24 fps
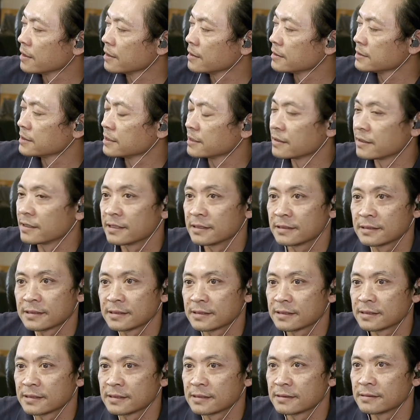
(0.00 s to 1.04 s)

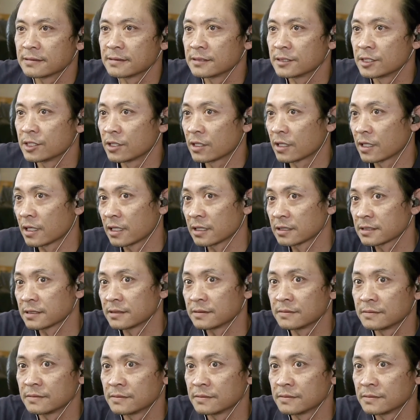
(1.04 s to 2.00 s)
Terrence, you're awesome.